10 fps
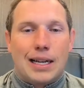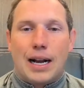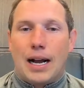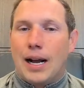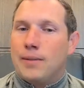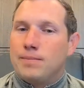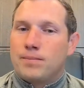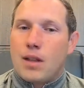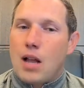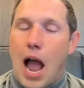
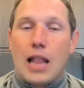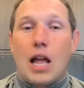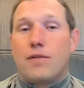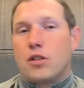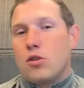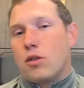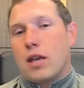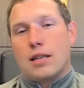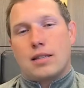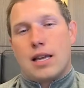I love to do
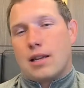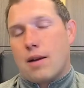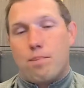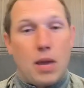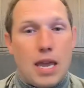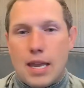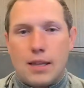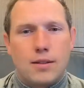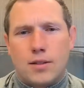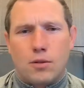things that compete.
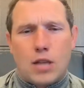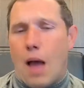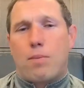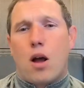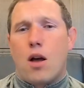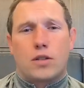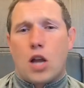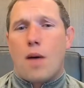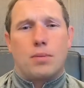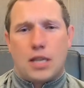So Top Golf's
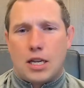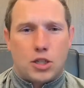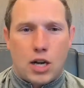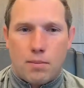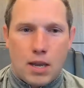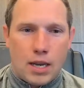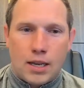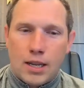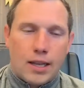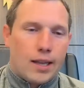competition. I
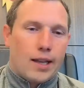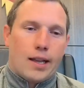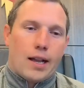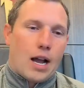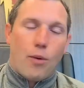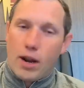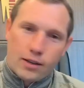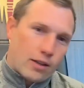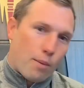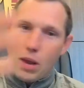mean, I went
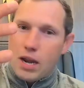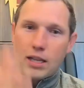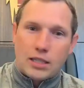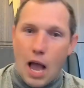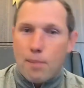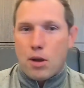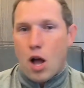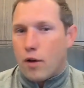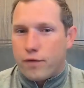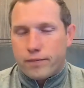and competed in Top
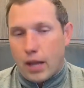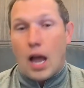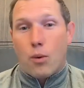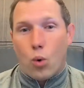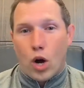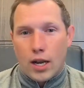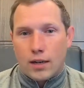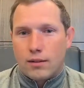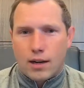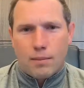Golf. I
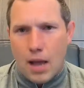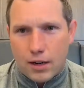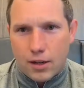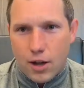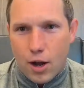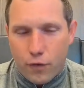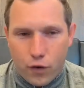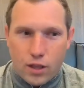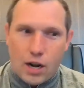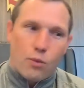won and I'm not a good
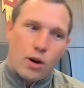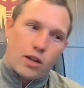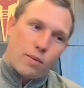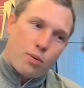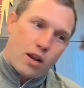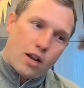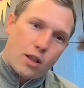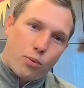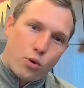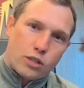golfer. Then I went and competed in
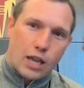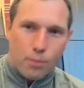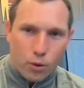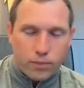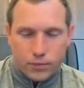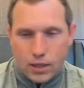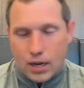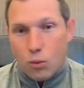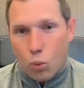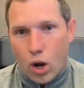the pool table and
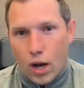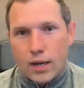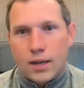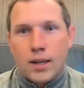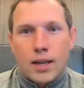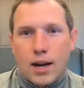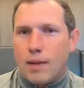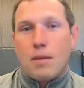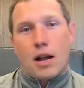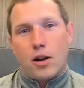I won and
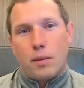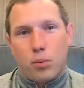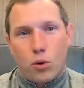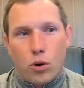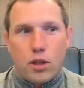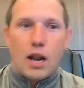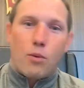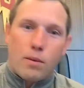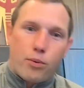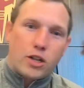I'm not good at pool. Then I
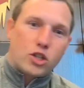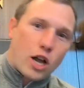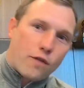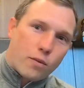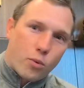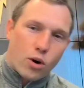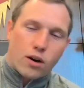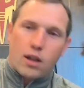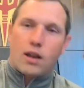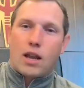went and played
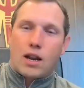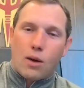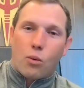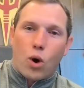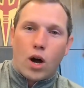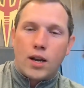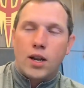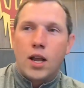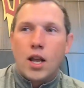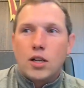shuffleboard and I
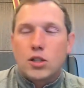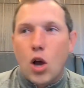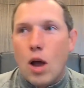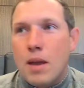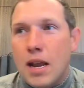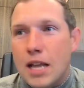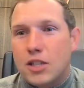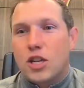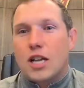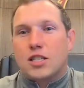won. So, I mean,
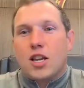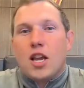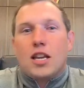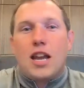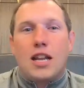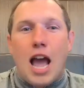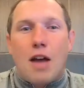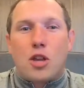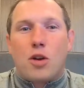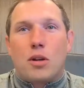it's just getting
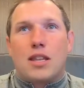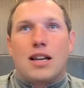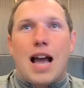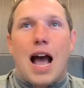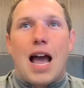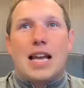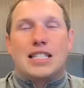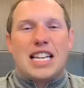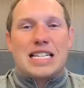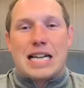out there with the
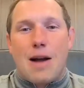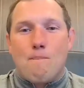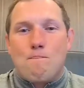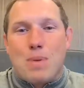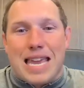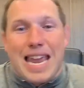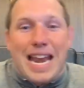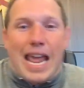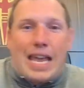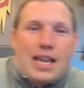guys and
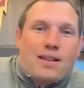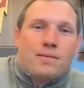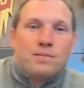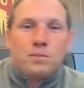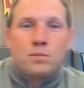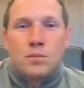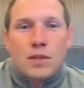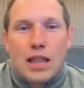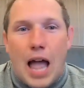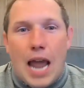competing.
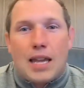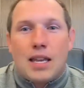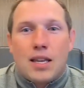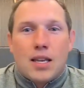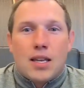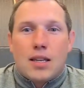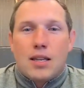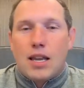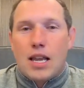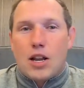Like
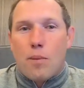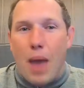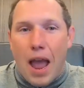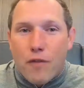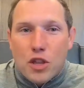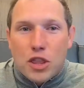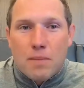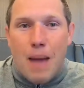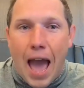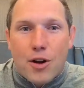
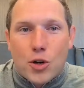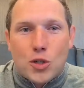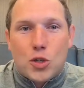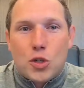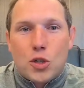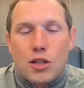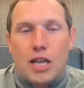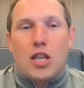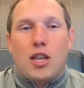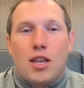everything matters.
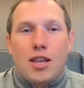Like,